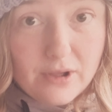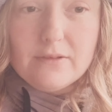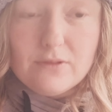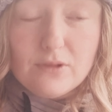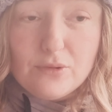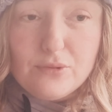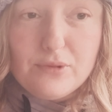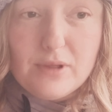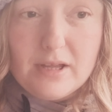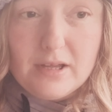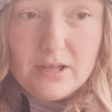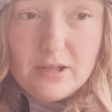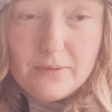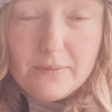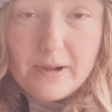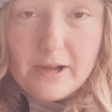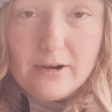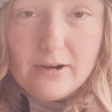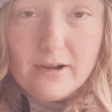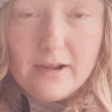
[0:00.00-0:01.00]
This
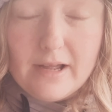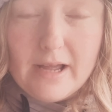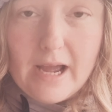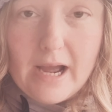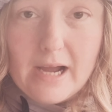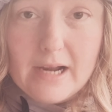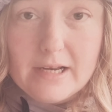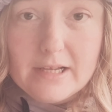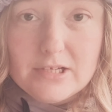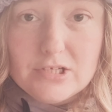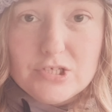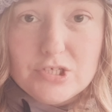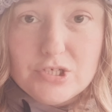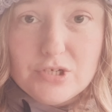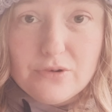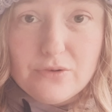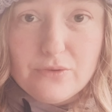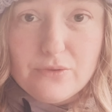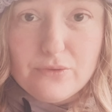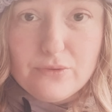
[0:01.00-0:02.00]
incubator, it had
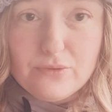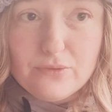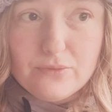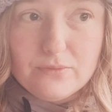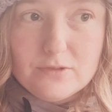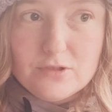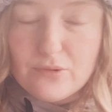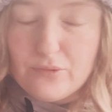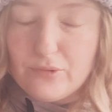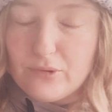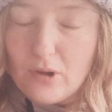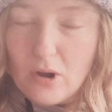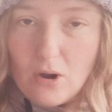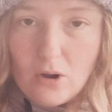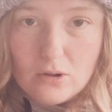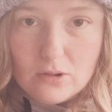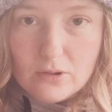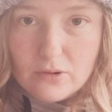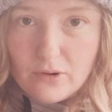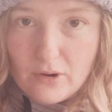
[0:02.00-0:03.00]
issues just
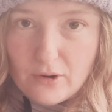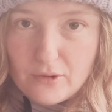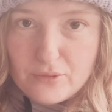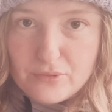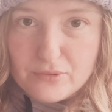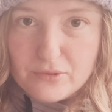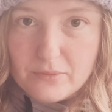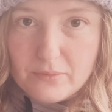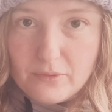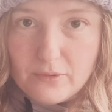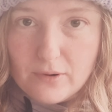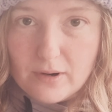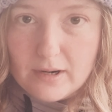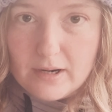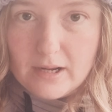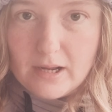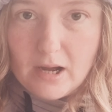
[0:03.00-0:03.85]
all across the board.